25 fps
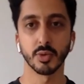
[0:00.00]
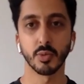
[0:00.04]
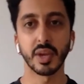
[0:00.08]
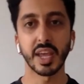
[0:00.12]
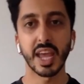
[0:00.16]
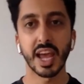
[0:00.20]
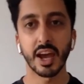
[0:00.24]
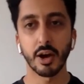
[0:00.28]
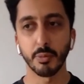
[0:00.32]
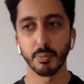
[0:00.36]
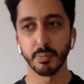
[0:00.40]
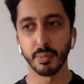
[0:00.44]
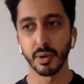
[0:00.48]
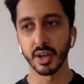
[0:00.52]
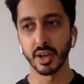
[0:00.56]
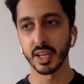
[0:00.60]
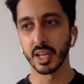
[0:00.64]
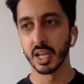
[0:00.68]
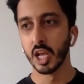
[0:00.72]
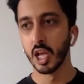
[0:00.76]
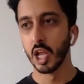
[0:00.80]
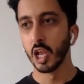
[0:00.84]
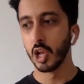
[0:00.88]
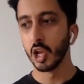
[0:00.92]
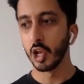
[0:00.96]
So we help
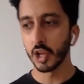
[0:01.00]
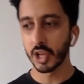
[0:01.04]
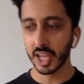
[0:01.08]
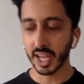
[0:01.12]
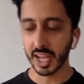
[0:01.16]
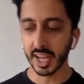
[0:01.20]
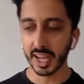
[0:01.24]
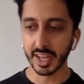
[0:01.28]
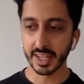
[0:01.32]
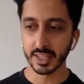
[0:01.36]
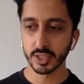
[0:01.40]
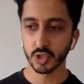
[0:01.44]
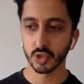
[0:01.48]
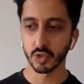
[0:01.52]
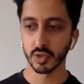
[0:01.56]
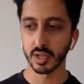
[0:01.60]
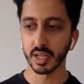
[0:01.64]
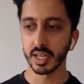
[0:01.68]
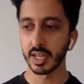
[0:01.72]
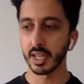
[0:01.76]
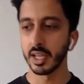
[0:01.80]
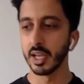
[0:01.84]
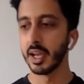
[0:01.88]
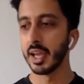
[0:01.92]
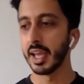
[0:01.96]
by looking at
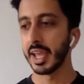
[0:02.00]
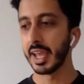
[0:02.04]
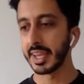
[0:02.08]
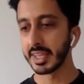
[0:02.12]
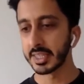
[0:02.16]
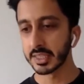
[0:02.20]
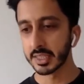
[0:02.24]
history,